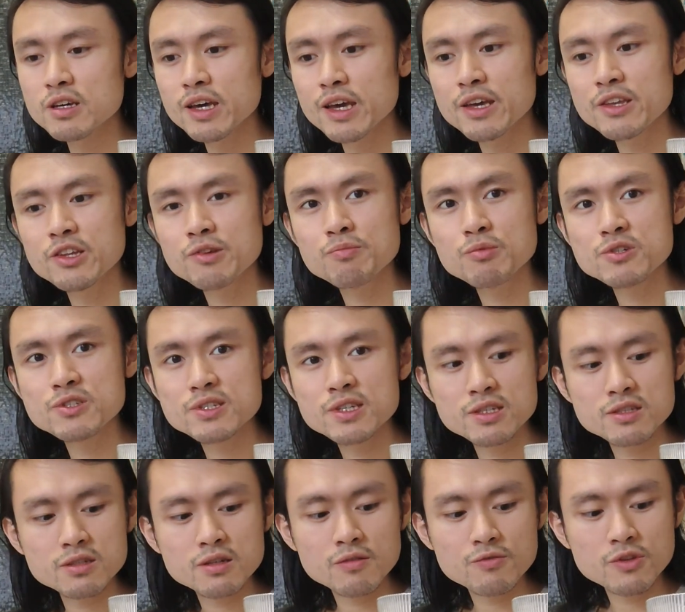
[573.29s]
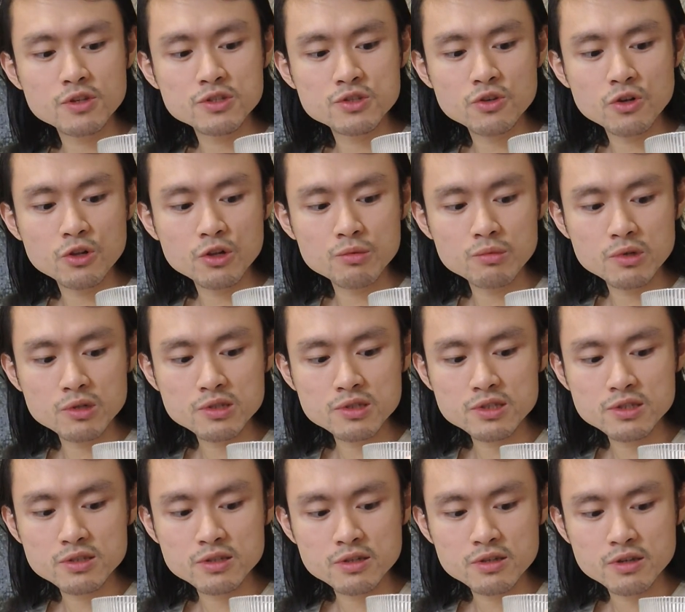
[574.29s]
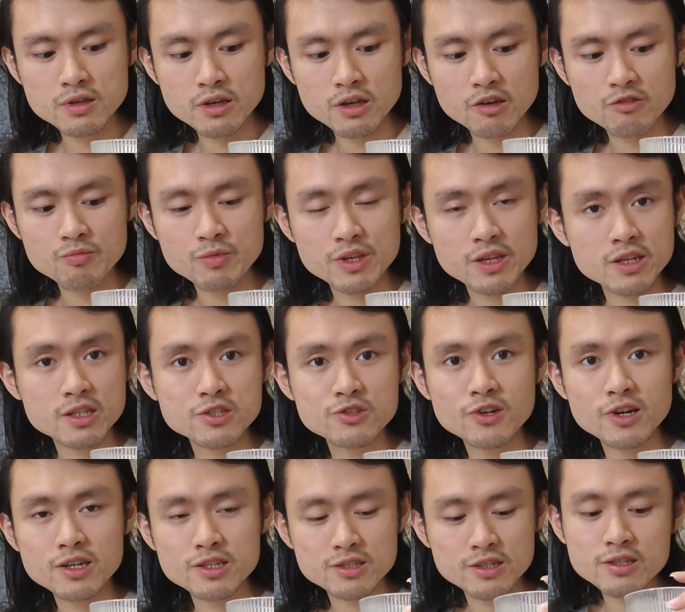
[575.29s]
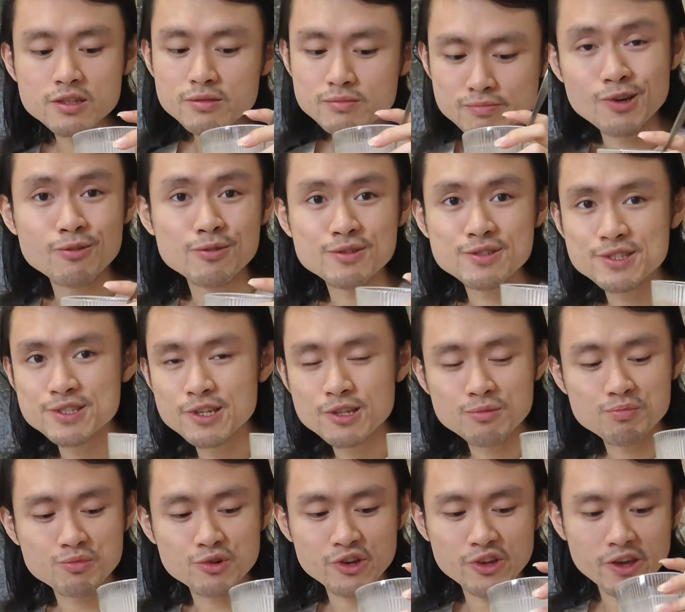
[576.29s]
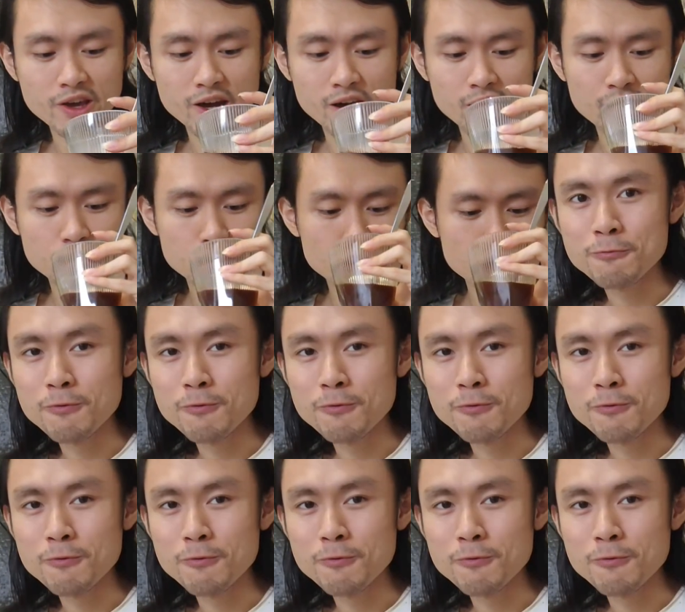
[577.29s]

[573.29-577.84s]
80% of the solubles have been extracted. So still pretty high.